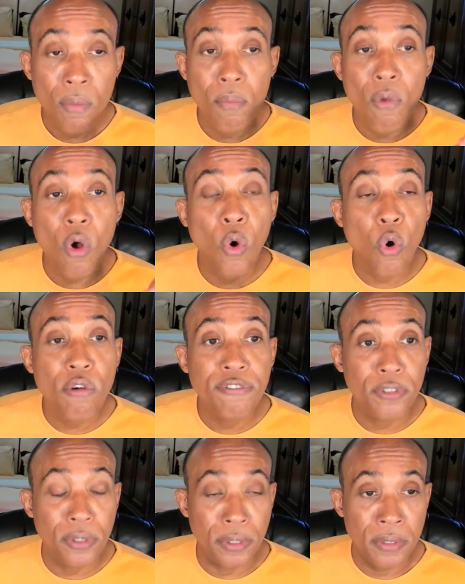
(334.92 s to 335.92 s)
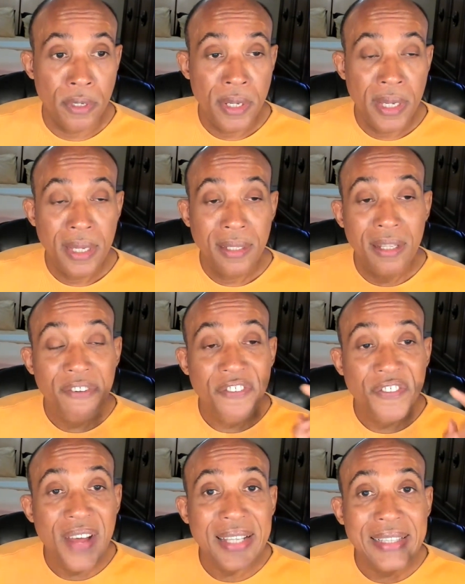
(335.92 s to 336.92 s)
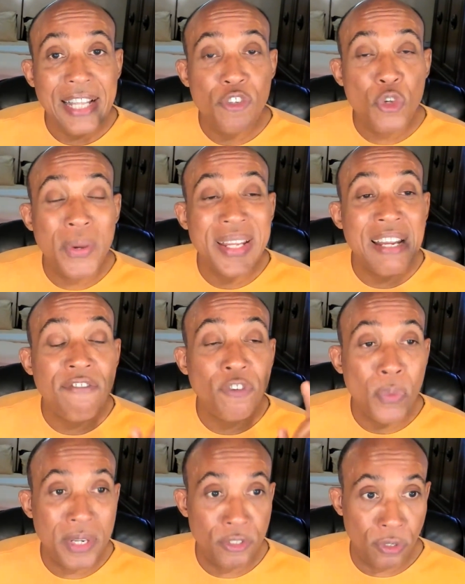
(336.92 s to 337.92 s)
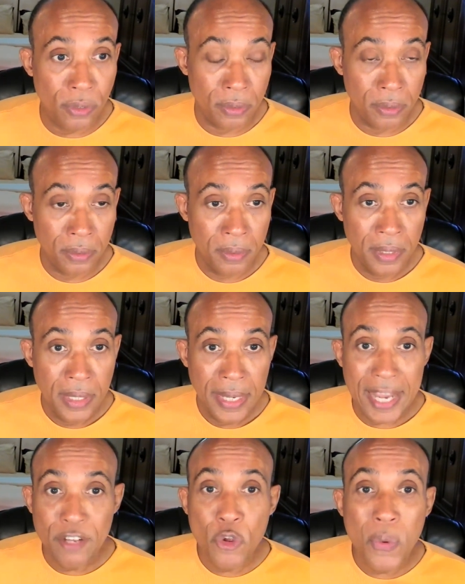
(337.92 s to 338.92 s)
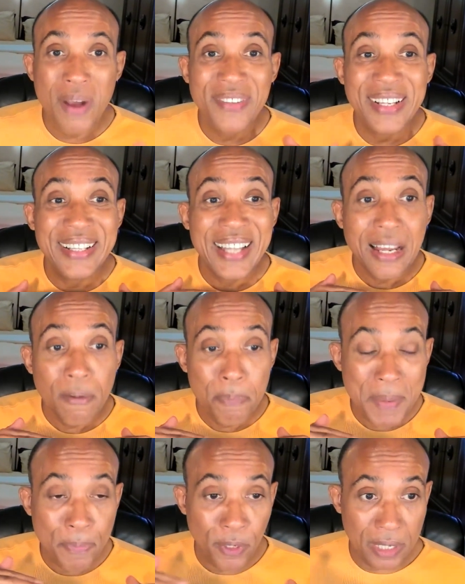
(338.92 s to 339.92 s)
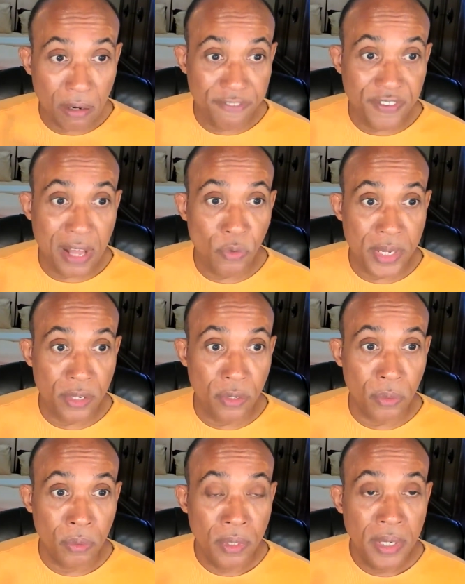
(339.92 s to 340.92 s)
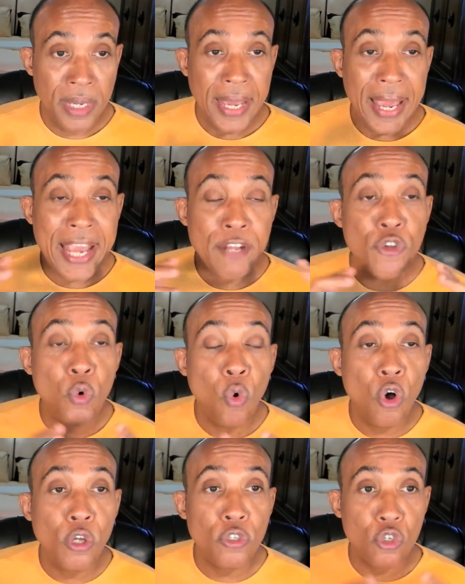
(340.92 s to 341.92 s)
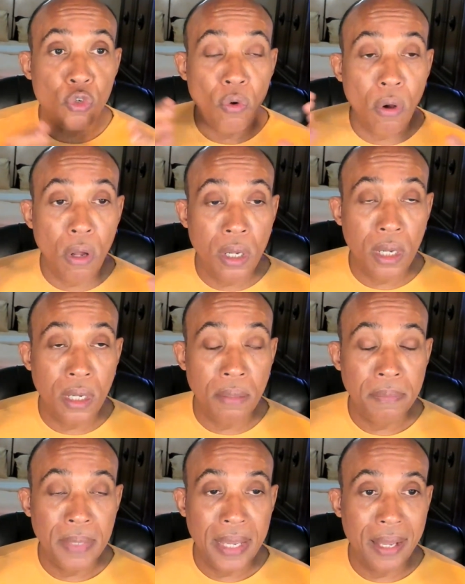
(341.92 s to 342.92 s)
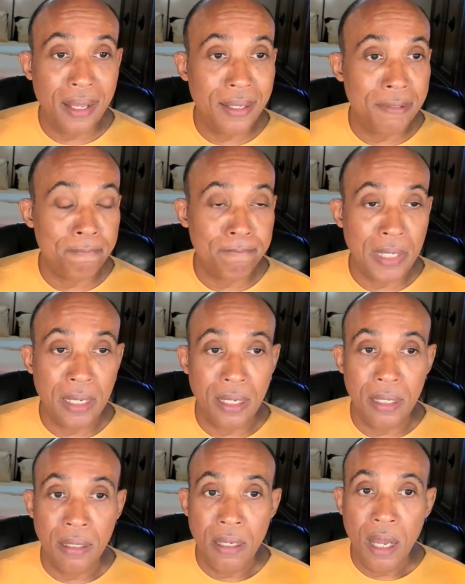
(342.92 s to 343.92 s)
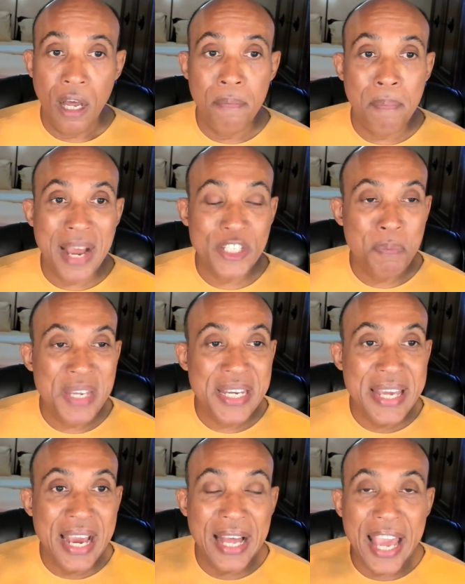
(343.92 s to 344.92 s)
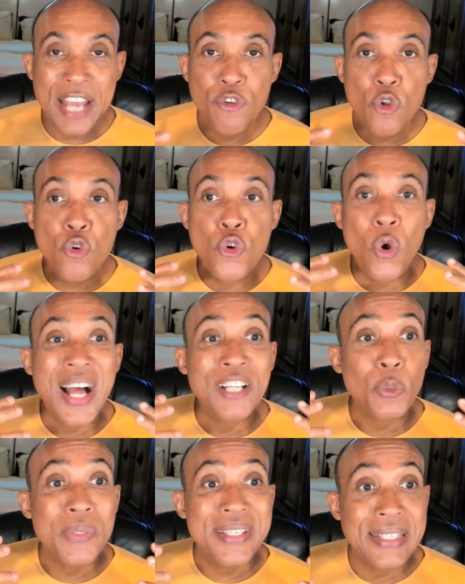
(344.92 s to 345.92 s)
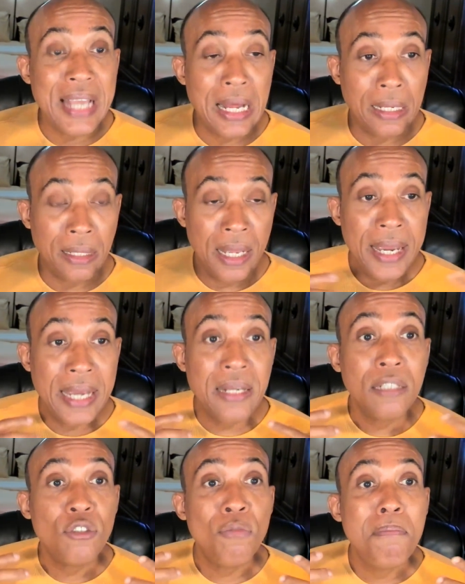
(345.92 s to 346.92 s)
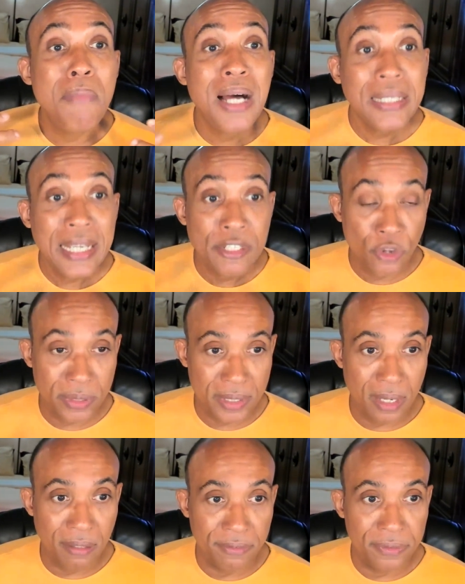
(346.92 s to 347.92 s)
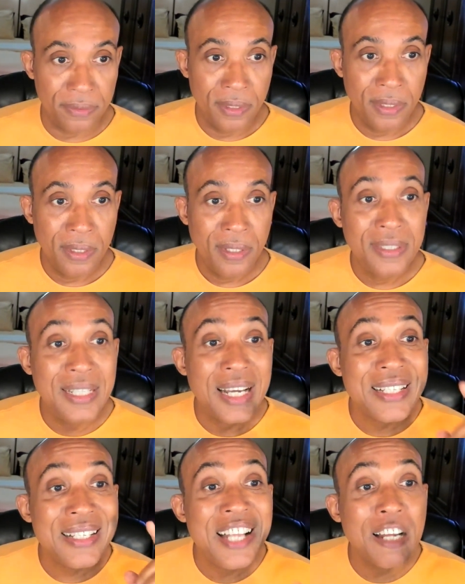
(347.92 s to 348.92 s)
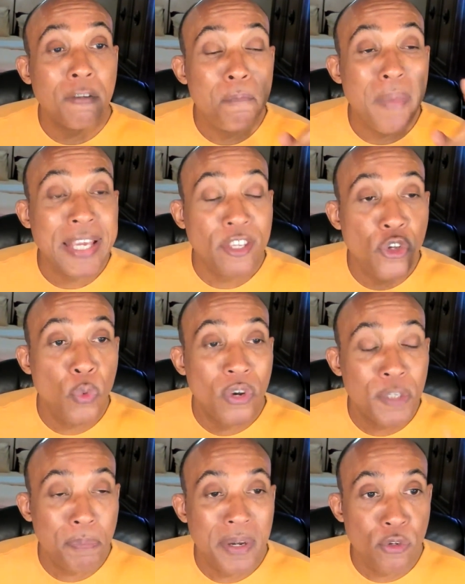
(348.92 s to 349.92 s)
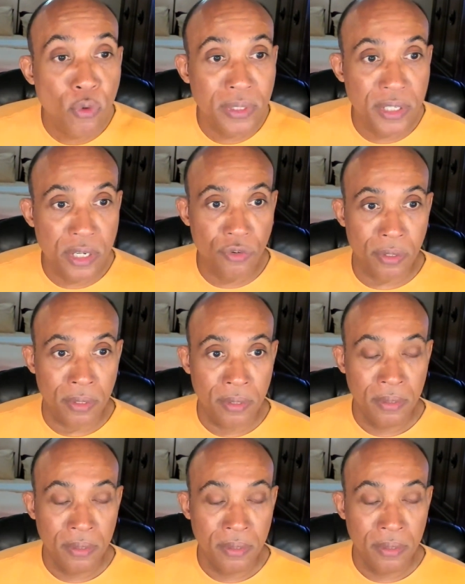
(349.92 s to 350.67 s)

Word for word: Moreover, the fact that you're an influencer and you have a lot of people that are following you, and you also are on mass media and you know how to sell and how to market yourself, does not make you a spiritual teacher.